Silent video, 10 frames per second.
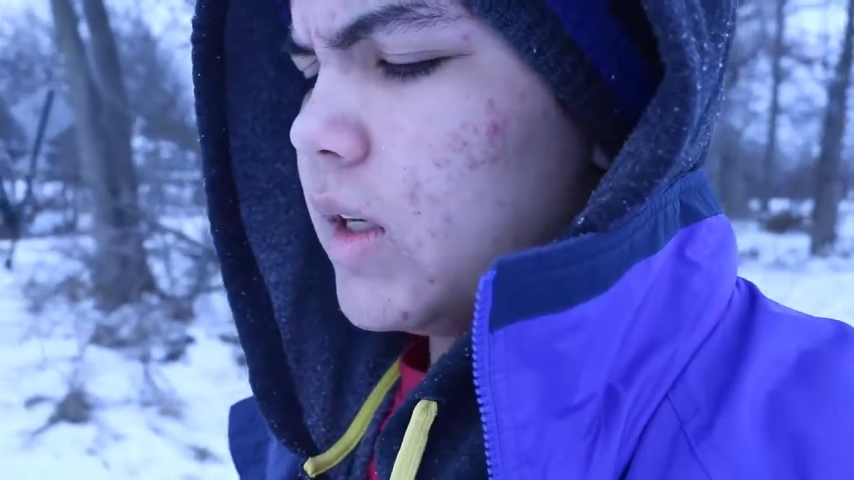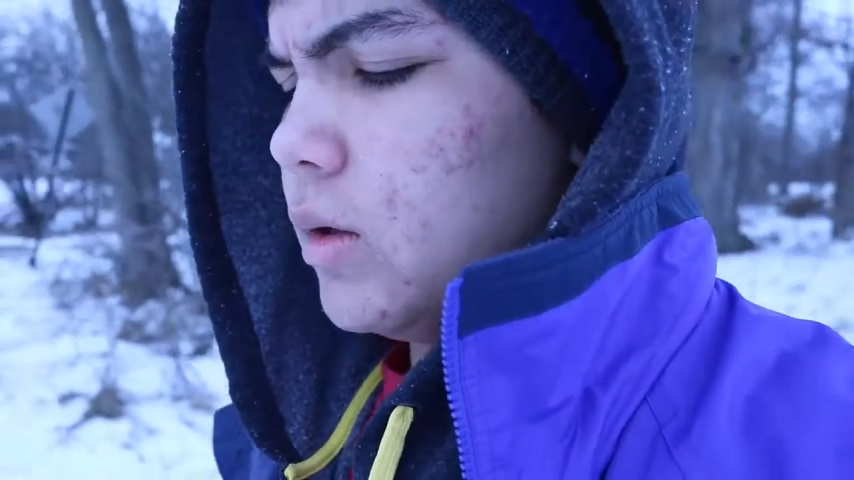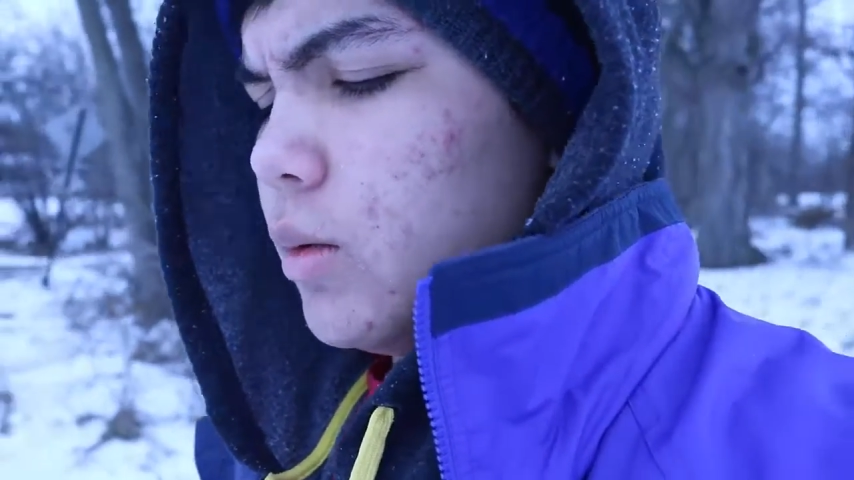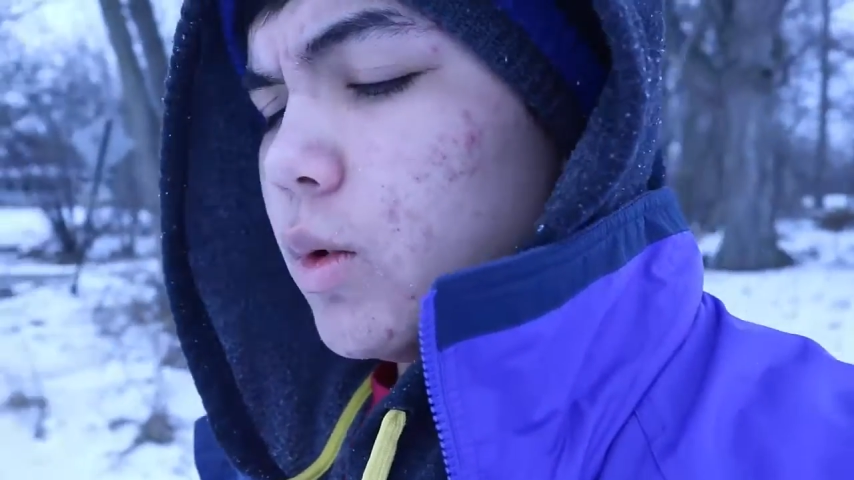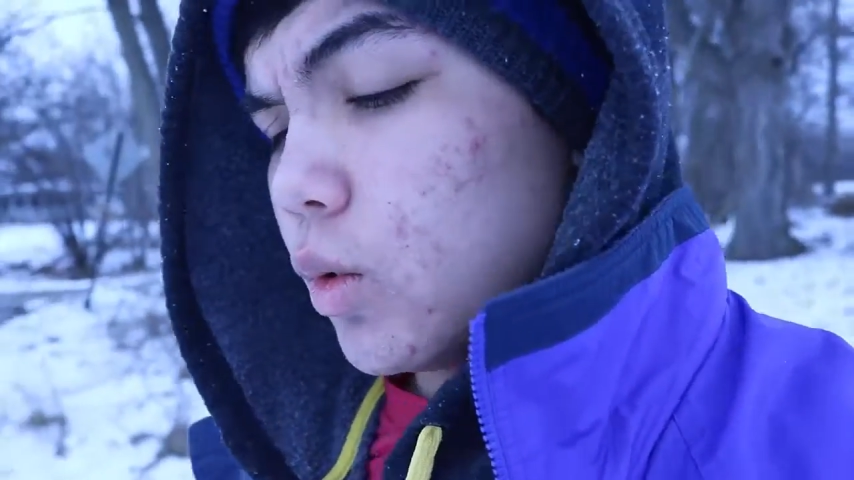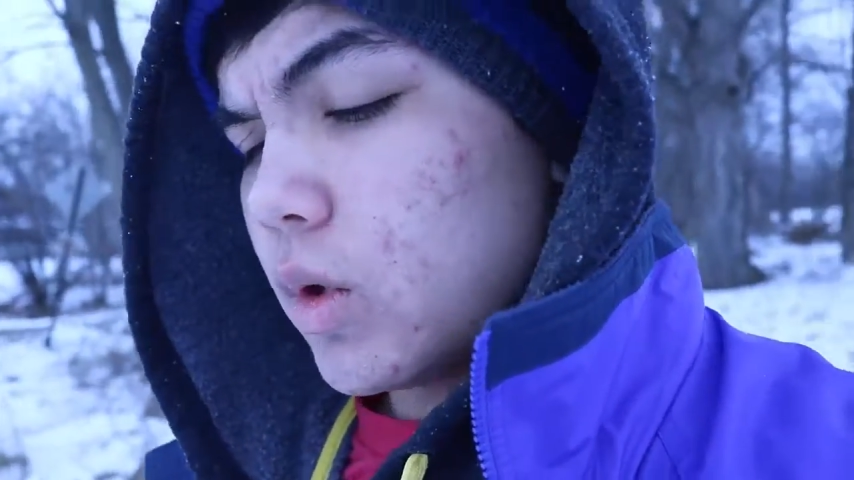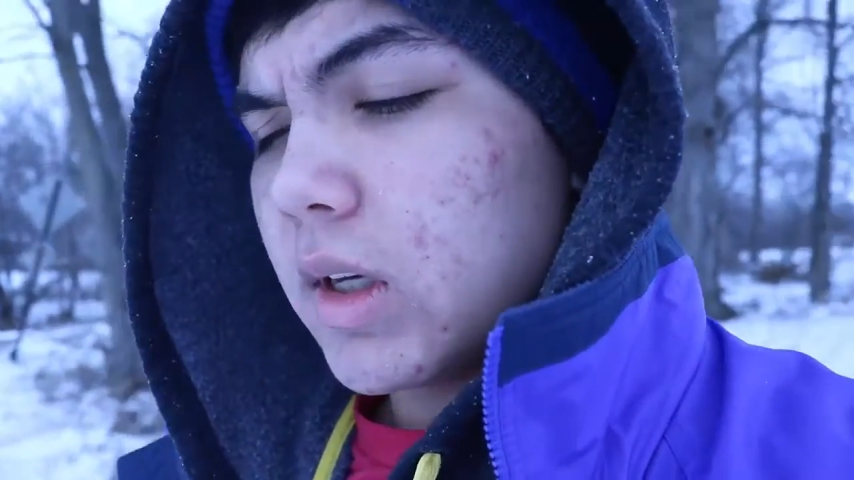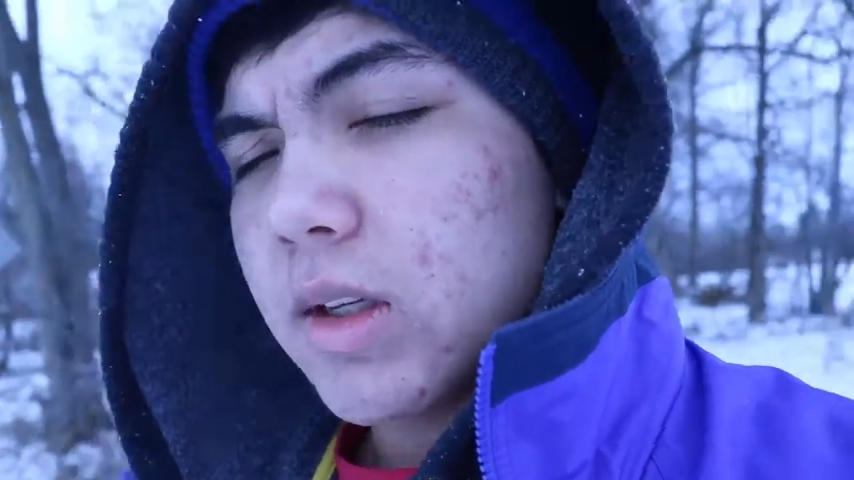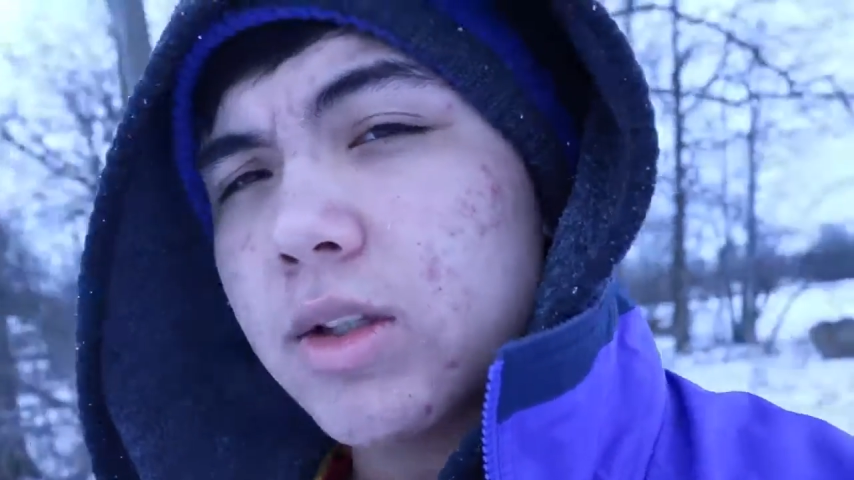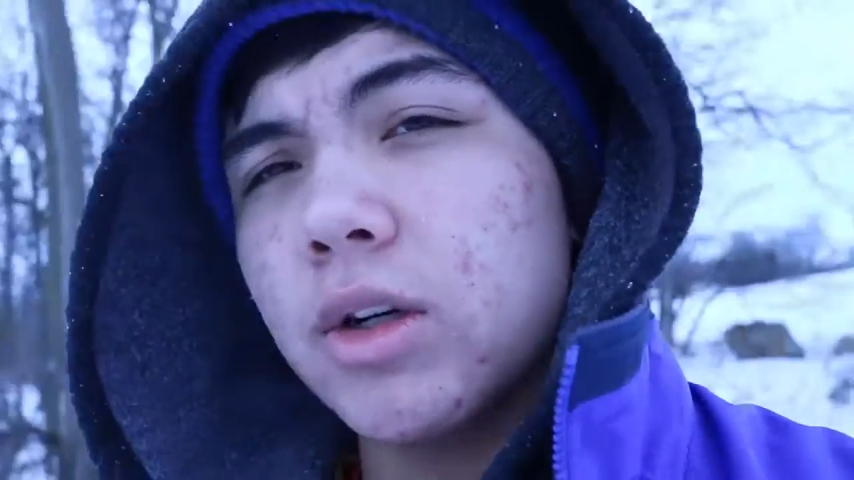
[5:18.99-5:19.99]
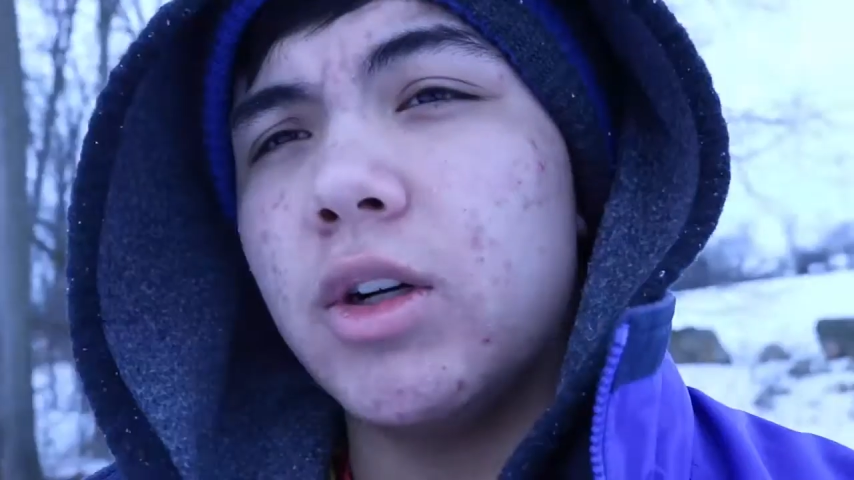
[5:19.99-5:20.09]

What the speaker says: you do things are